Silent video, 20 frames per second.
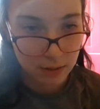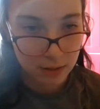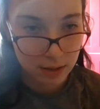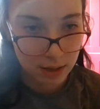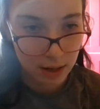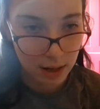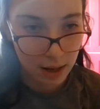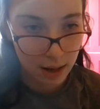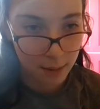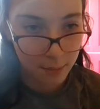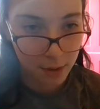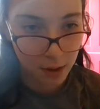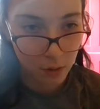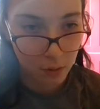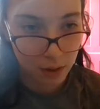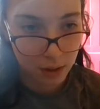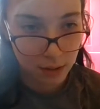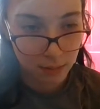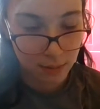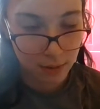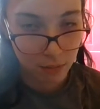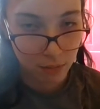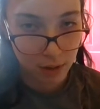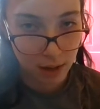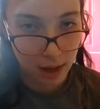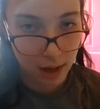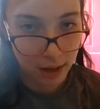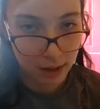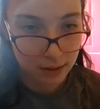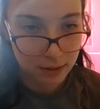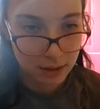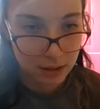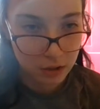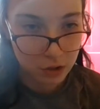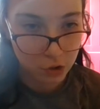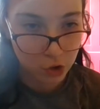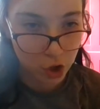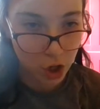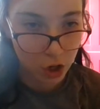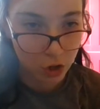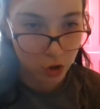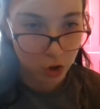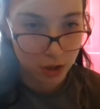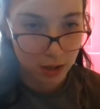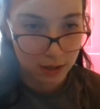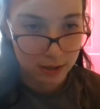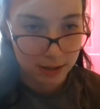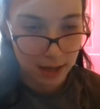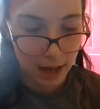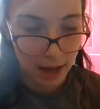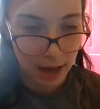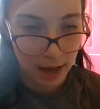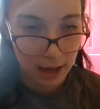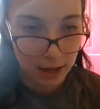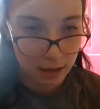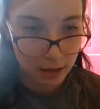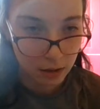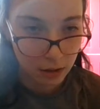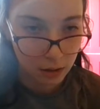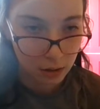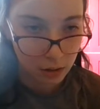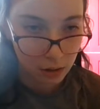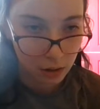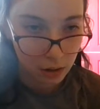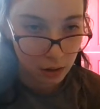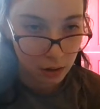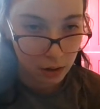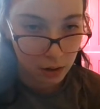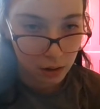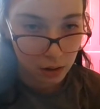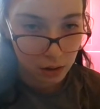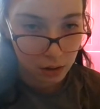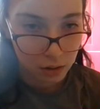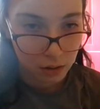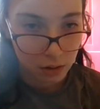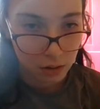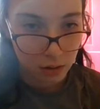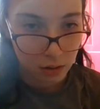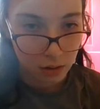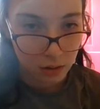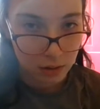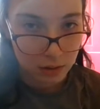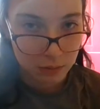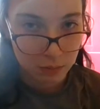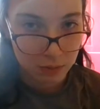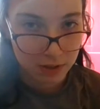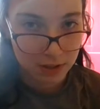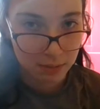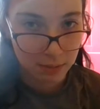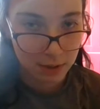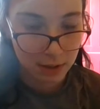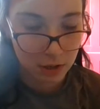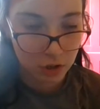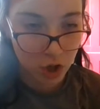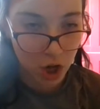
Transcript: Today I'm going to be reacting to Janja's attack. Specifically